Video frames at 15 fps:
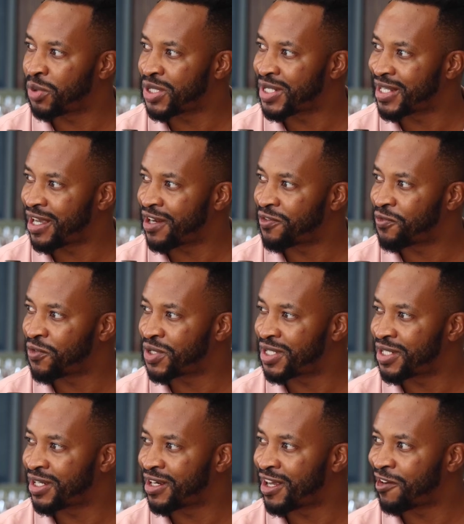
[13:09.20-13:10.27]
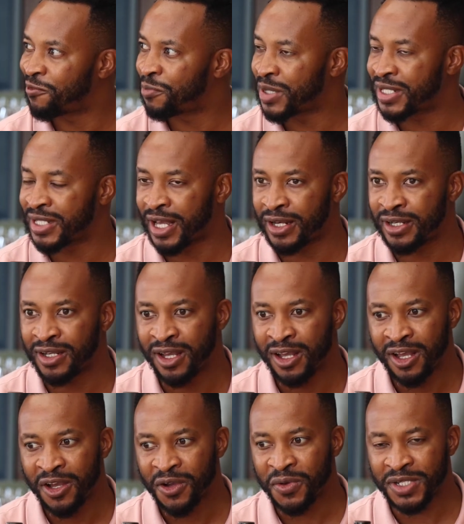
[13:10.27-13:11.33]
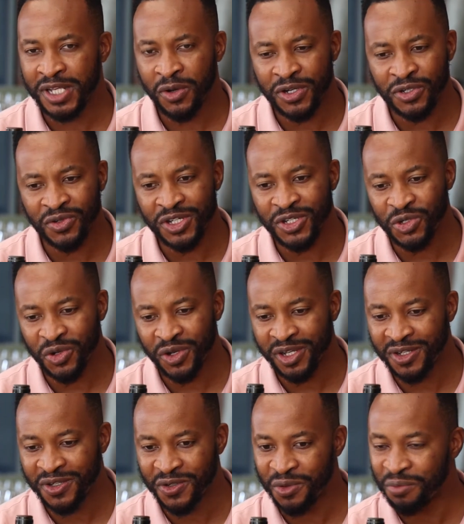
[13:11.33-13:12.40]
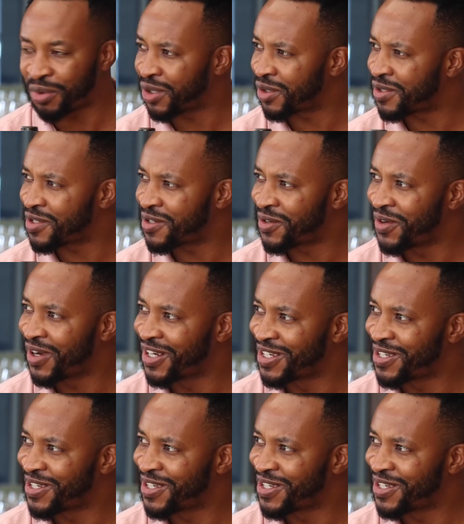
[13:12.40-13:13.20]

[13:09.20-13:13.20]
14.5%, because I want to enjoy two bottles. I